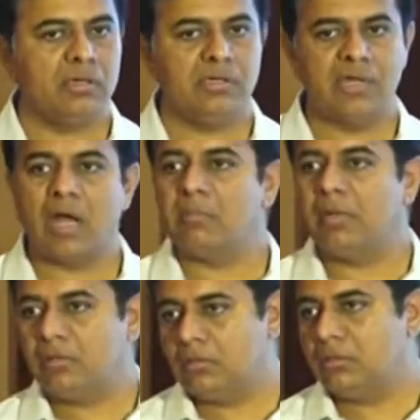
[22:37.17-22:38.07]
young
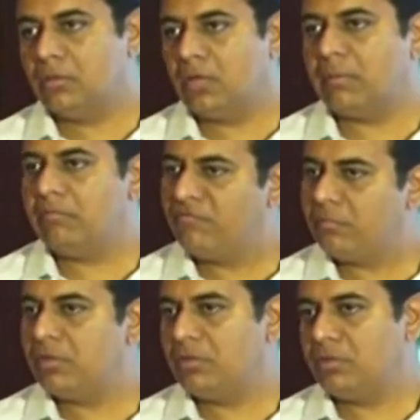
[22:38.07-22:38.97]
men and
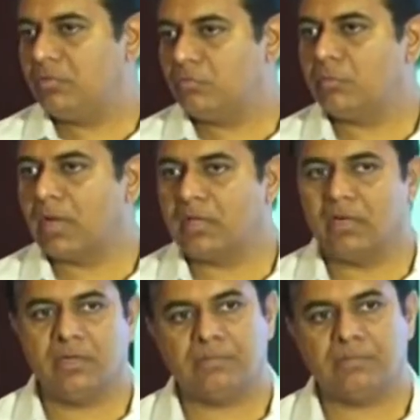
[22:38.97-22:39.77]
women would migrate